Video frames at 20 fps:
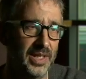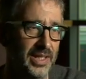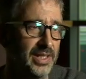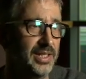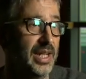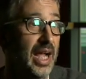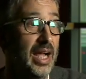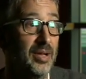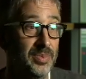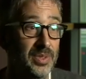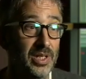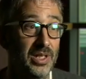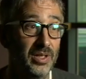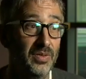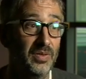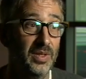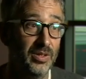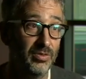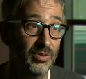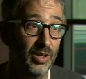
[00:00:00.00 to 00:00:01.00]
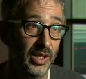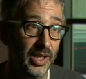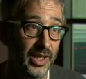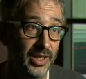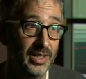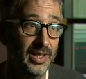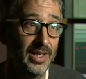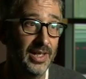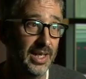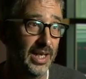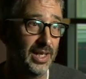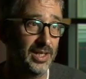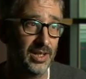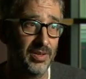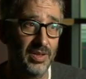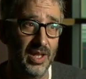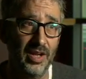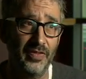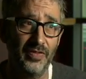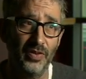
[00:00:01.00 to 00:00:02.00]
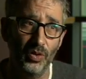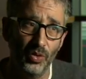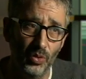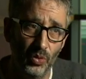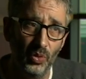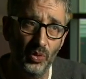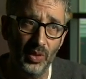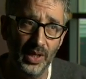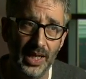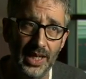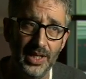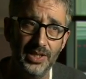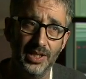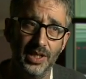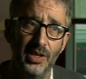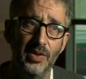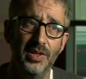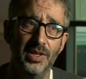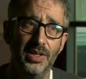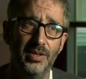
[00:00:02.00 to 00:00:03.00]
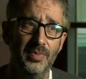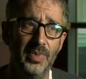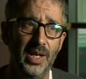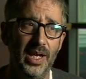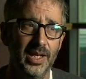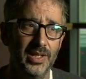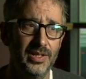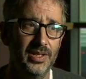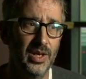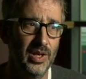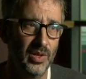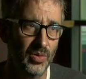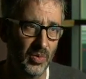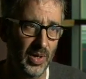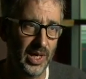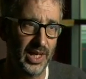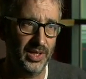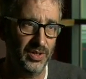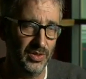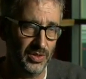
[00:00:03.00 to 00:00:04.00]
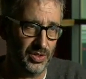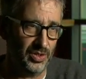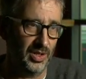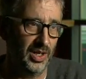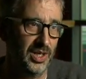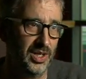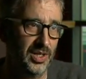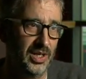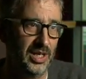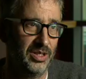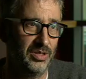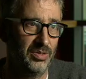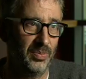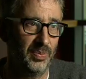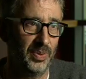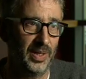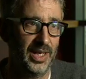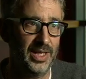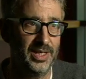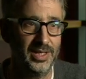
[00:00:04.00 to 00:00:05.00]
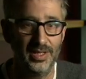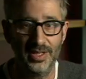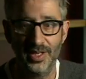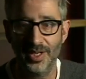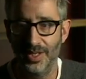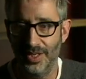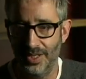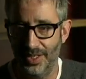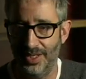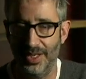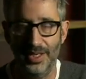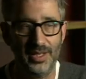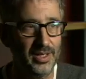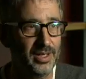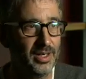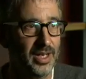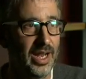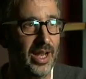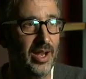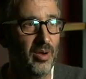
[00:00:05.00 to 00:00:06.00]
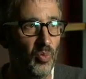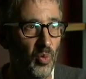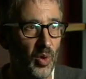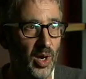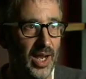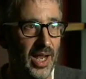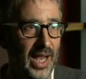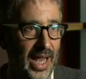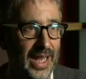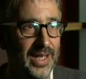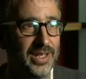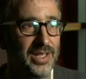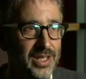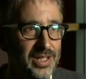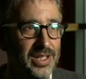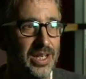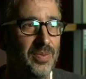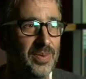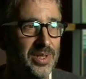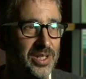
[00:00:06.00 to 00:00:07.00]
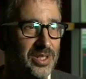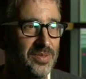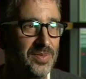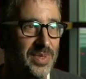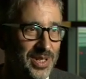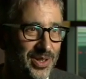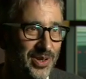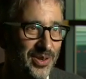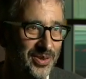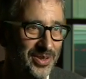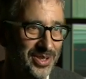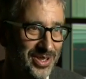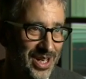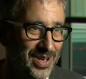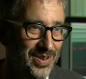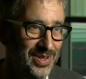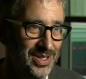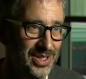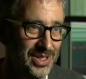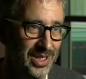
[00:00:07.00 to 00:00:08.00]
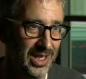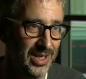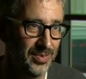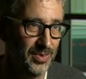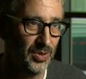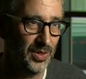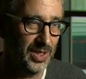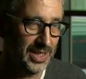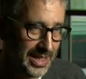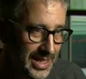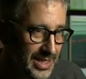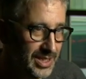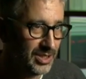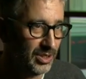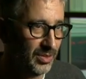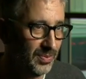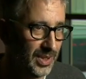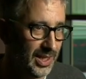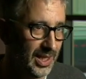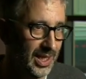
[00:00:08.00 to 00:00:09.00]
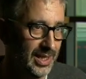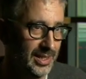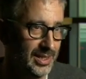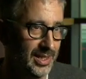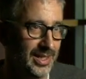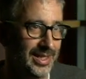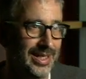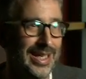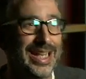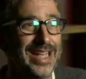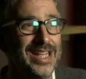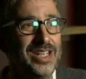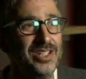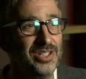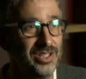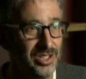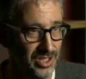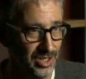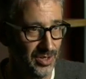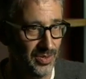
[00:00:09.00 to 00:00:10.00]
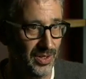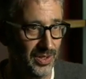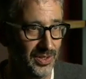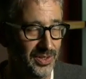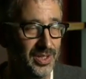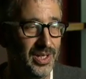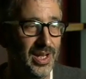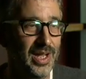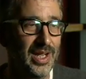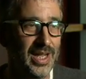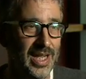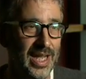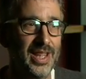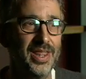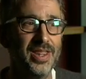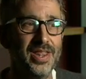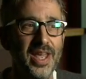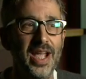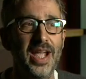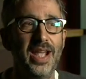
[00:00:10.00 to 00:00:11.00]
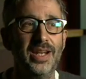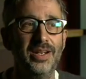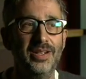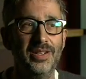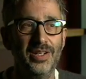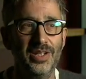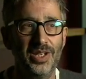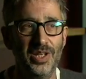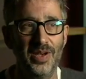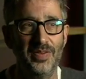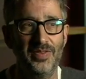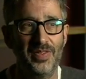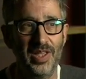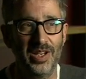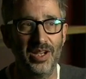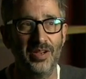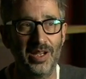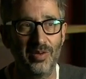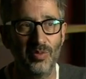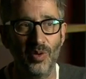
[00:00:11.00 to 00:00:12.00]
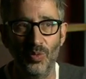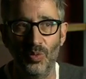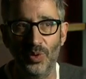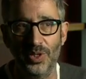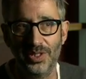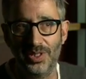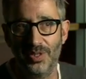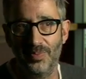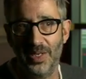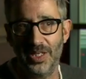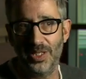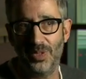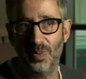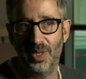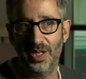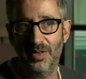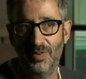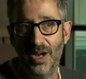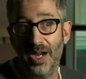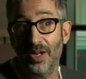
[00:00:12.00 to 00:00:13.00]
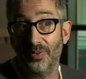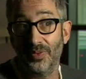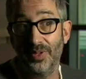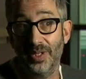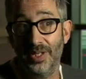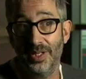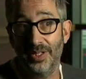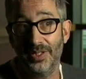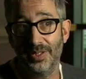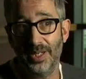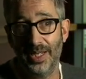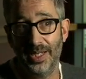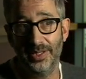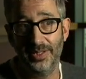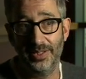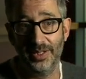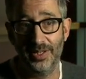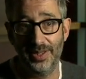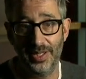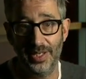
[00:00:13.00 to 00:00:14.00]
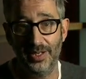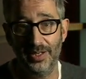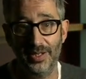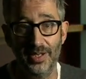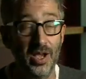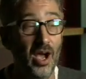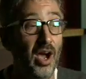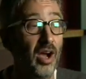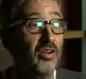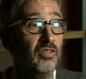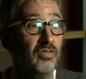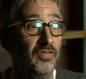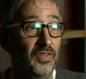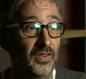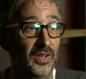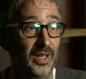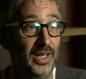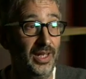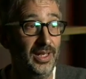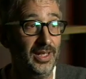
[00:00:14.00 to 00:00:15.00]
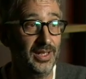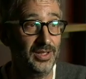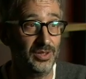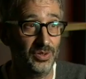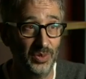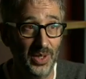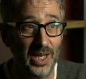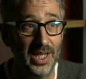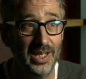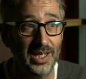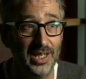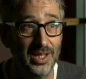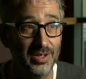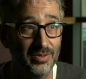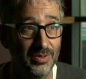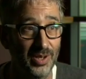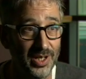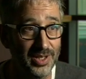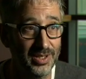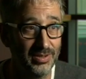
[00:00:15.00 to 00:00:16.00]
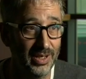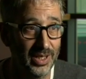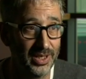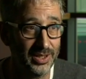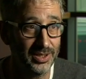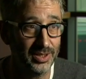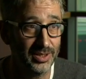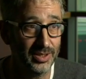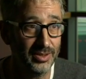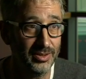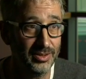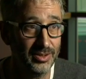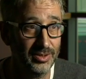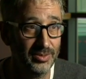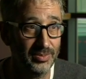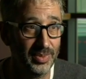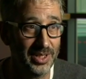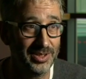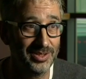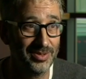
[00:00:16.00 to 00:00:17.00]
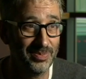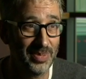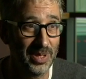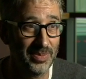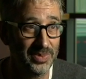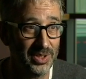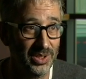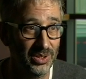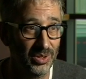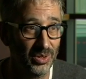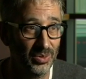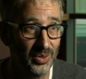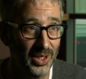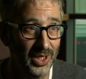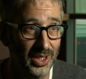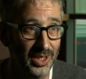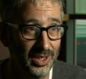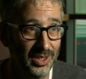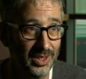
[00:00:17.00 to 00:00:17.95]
That is absolutely right. And so therefore all that has to go into the mix when you're trying to get to a place at the end of the day where anti-Semitism is not on the terraces anymore. It is complicated, it is nuanced, and then you have to think, okay, well, what is the best way around this? And I think hopefully it's all heading in the right direction. But there's some bumps along the way.